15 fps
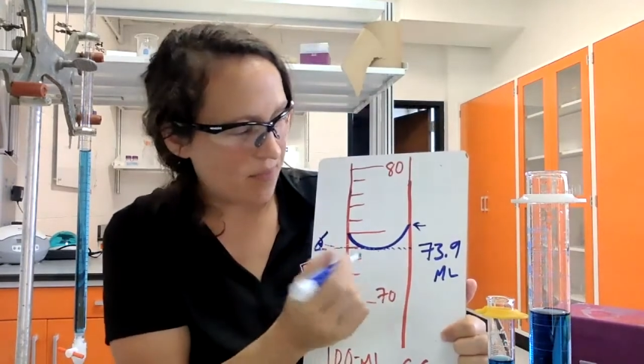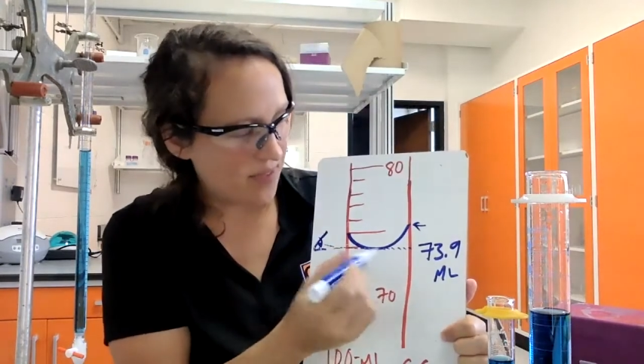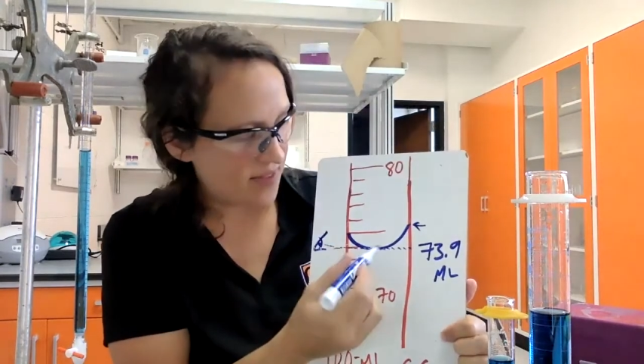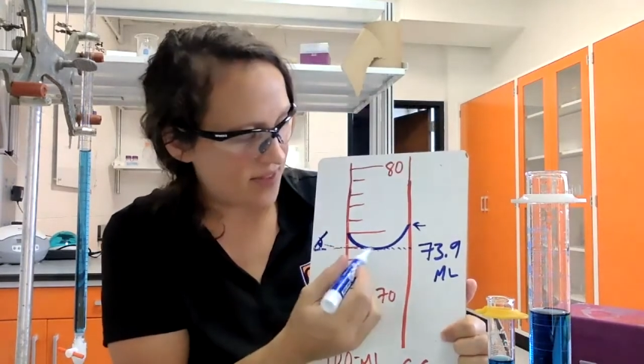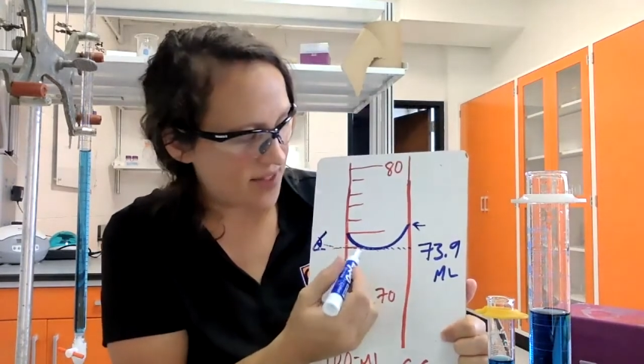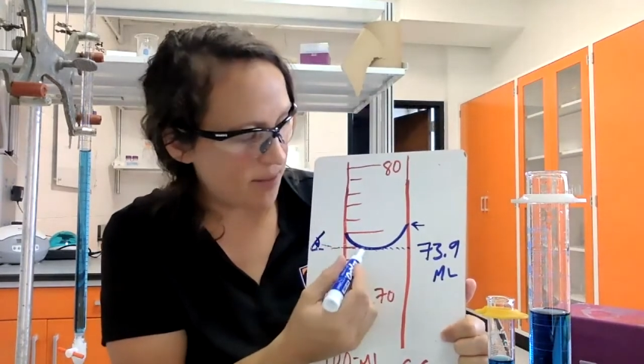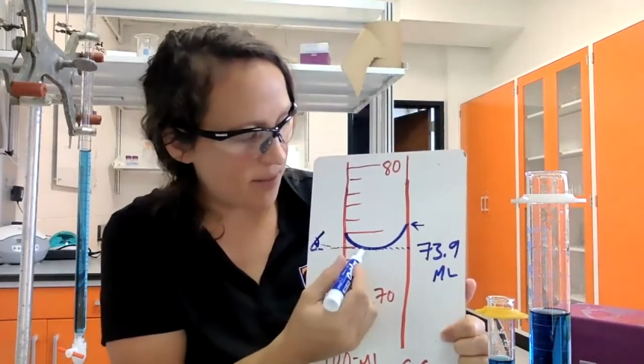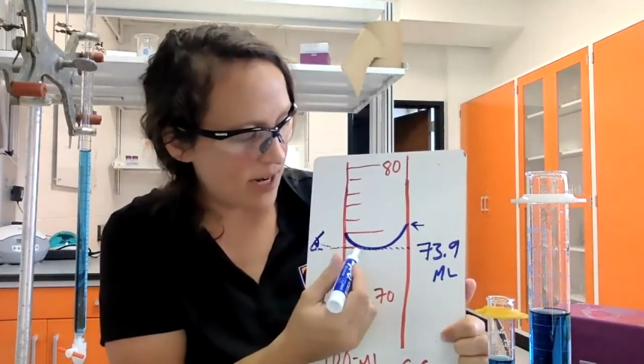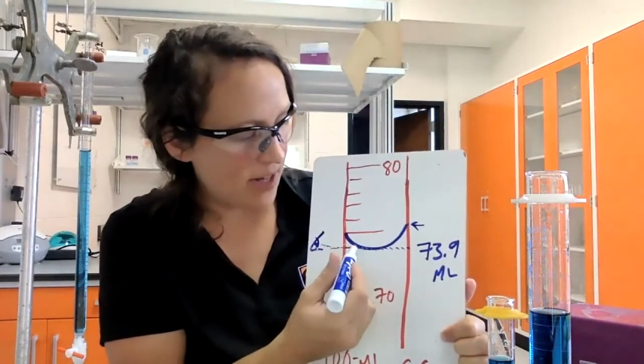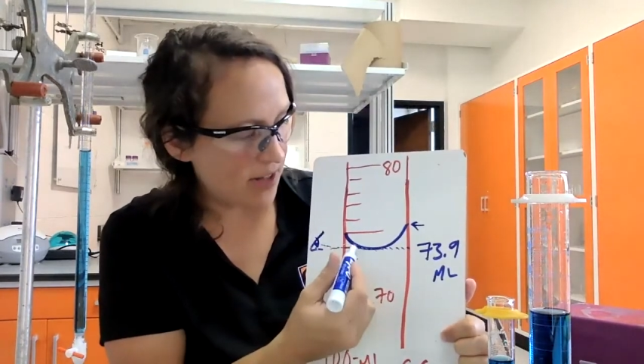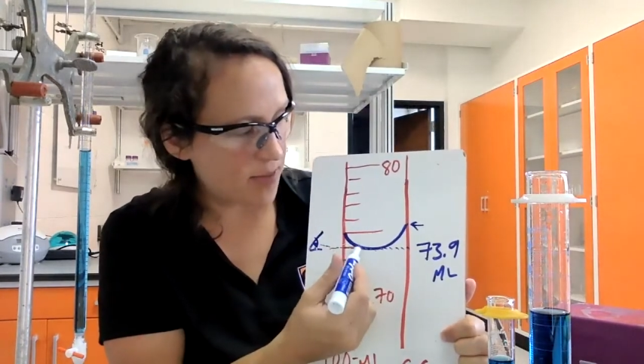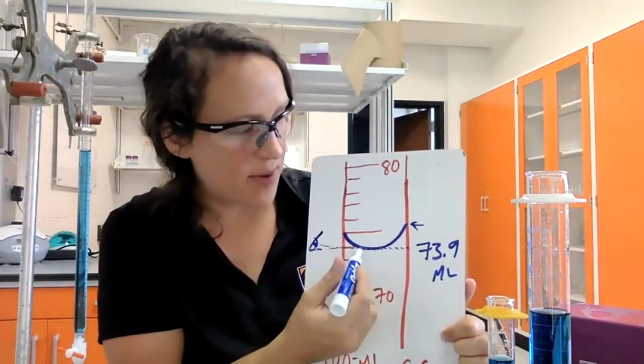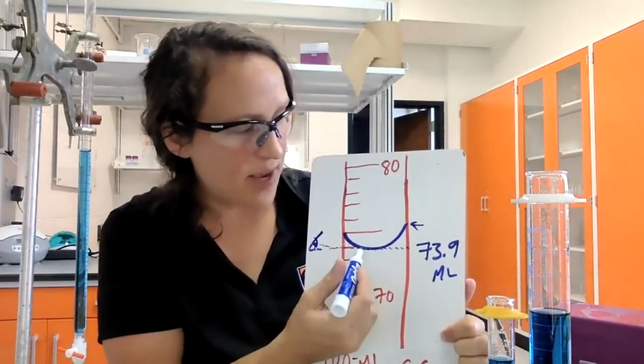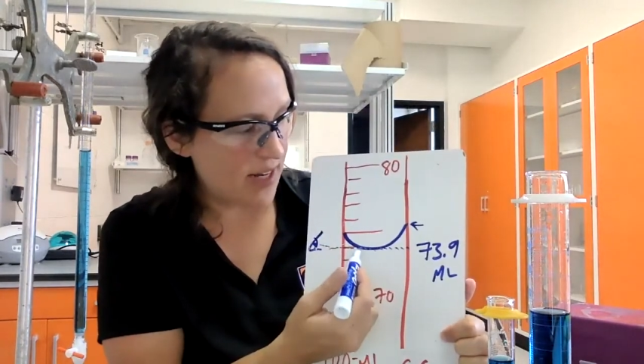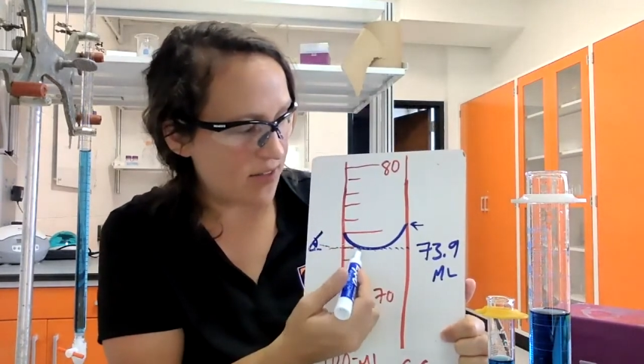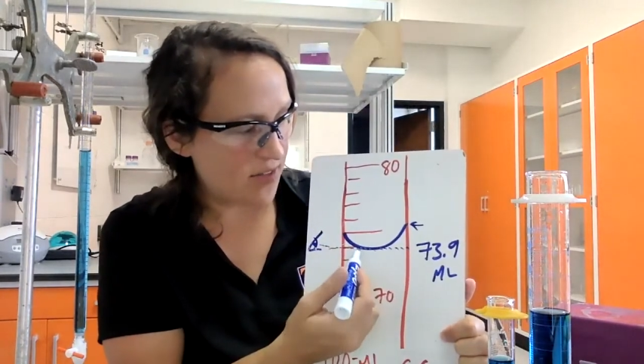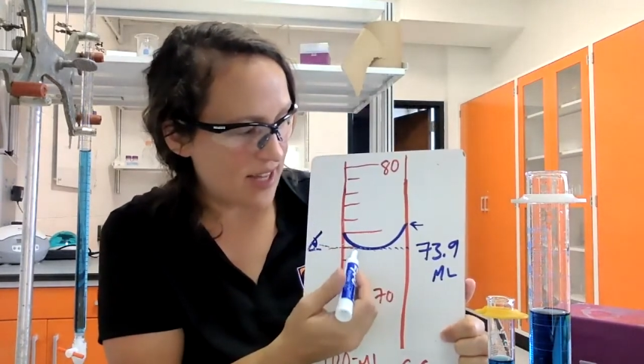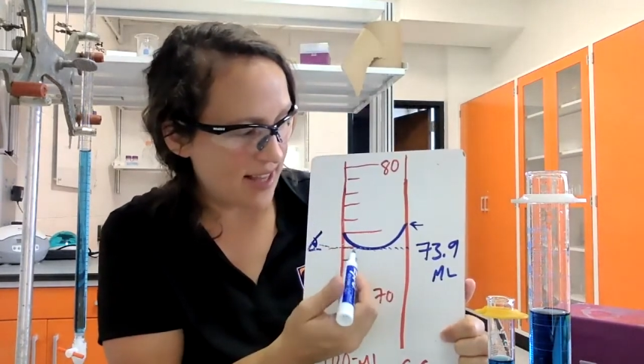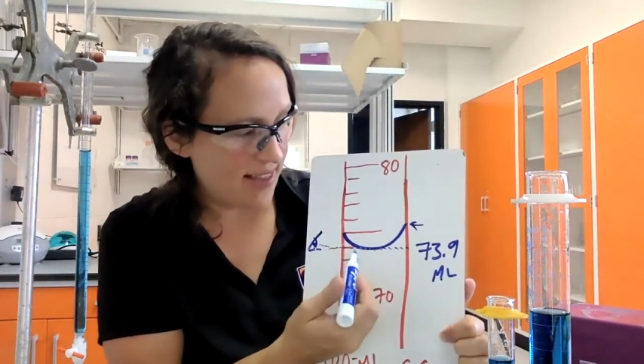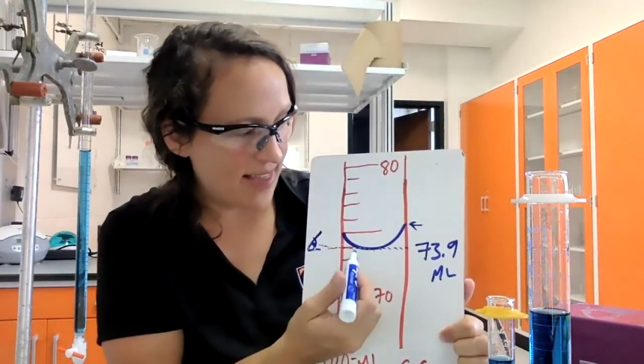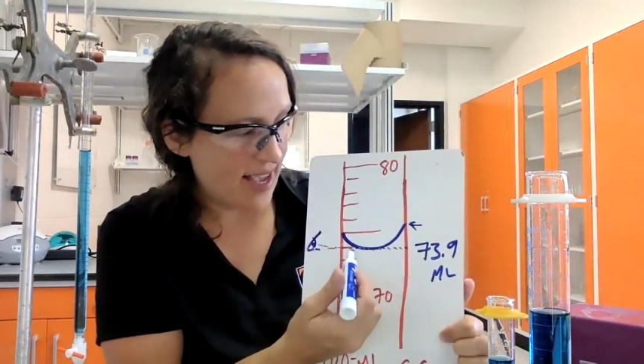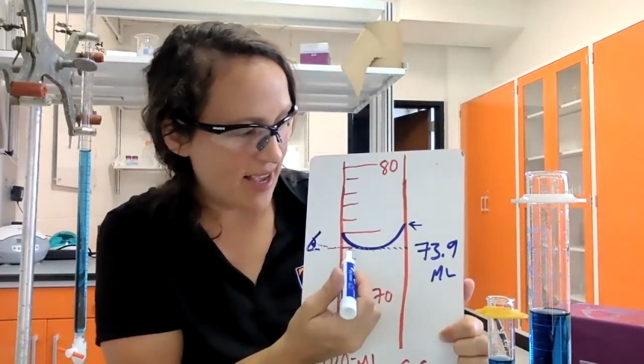Someone else might have
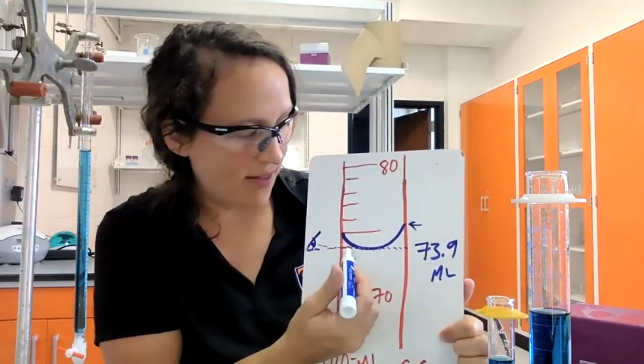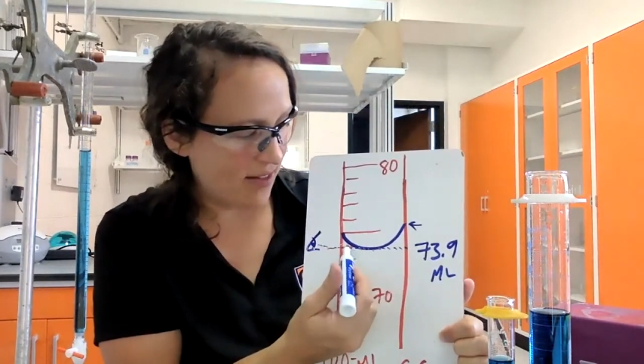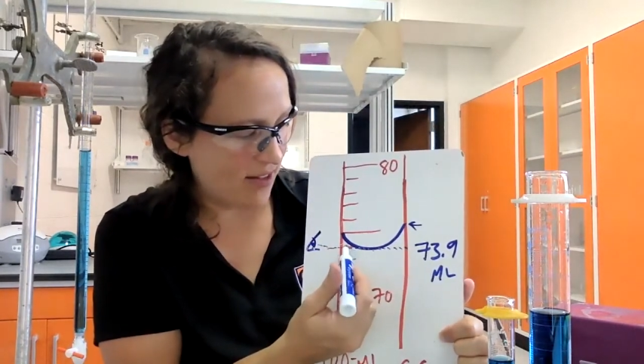said that